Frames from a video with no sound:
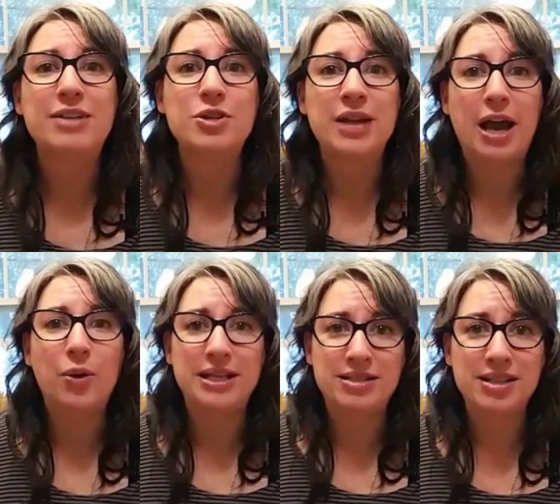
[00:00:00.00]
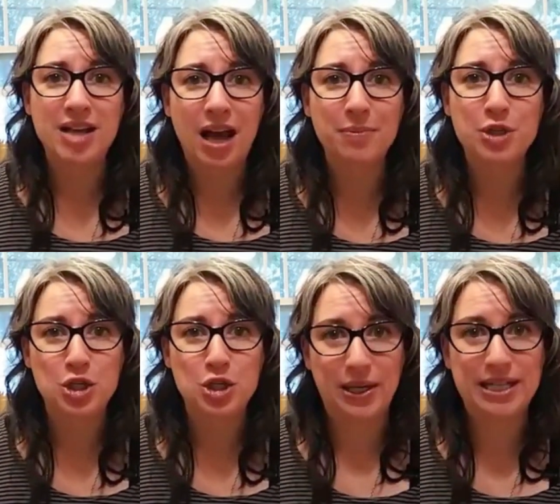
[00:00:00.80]
and so now is the time to
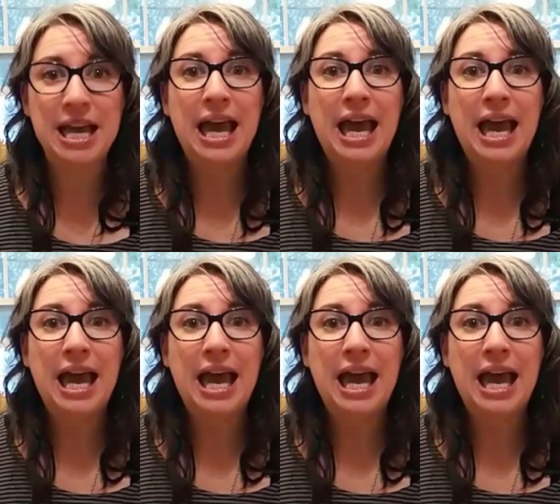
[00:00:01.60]
do it.